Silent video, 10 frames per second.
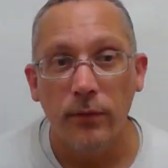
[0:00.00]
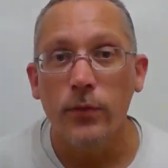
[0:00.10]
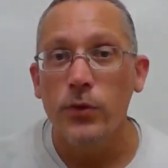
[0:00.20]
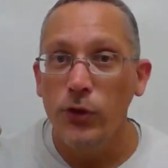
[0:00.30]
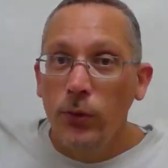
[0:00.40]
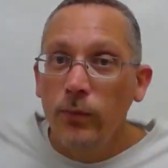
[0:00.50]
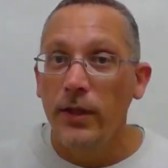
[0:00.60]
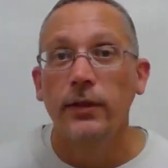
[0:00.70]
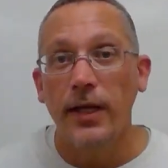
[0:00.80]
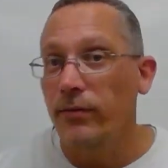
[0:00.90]
those
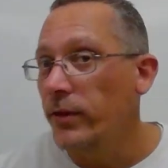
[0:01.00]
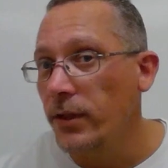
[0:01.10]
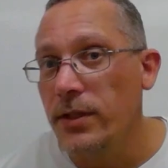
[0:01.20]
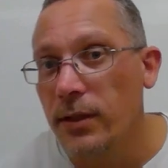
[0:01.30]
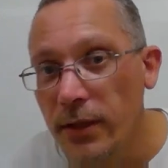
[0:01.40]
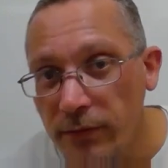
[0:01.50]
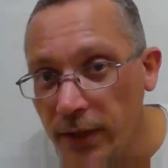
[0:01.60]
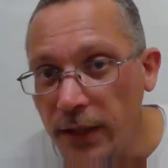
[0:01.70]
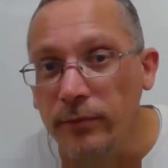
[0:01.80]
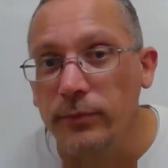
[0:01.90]
2, they're definitely
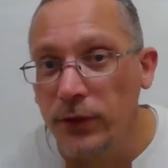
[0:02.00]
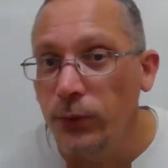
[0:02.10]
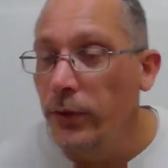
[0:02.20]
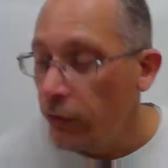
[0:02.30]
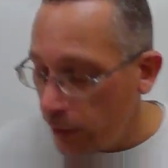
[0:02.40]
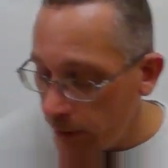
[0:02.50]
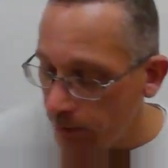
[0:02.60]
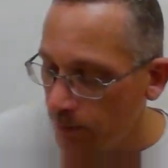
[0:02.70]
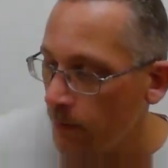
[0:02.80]
significant, 2 and 3.